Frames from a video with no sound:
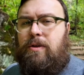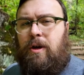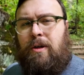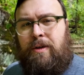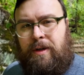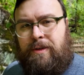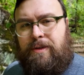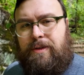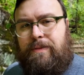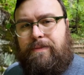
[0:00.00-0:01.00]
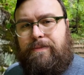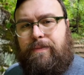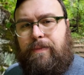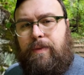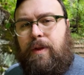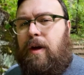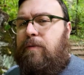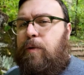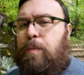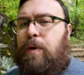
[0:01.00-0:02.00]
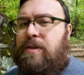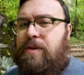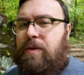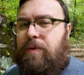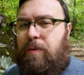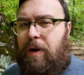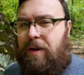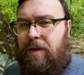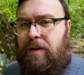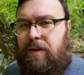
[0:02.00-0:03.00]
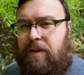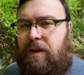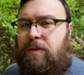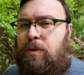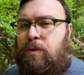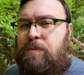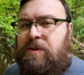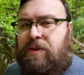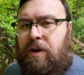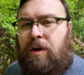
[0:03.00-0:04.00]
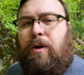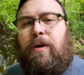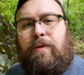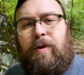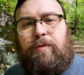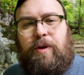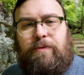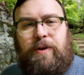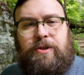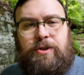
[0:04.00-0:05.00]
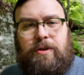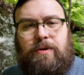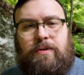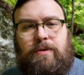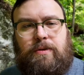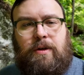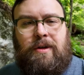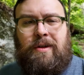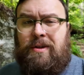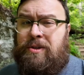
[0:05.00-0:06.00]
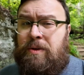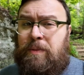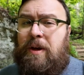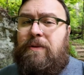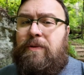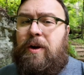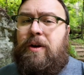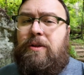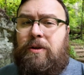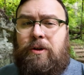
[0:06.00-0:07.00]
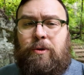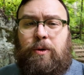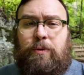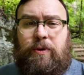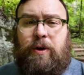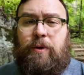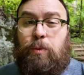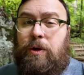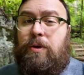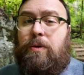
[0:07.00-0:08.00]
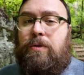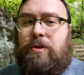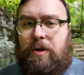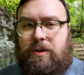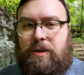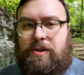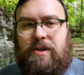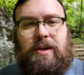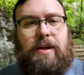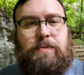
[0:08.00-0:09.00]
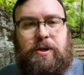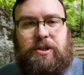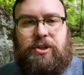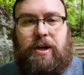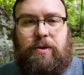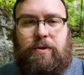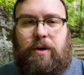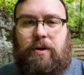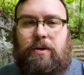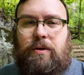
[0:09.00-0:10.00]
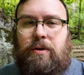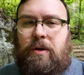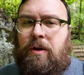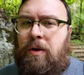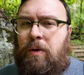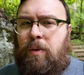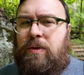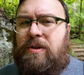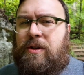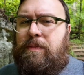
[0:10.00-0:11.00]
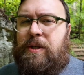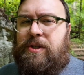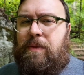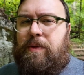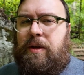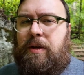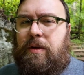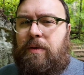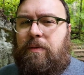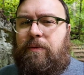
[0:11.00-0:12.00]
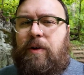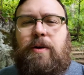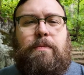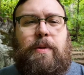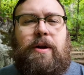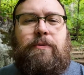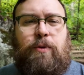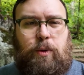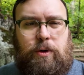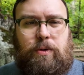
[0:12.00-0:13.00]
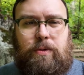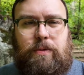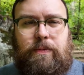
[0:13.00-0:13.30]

Darkness, the ever present threat that looms at the heart of every adventure. This can be a very literal, very real darkness in games like Shadowdark, or this can be something very metaphorical.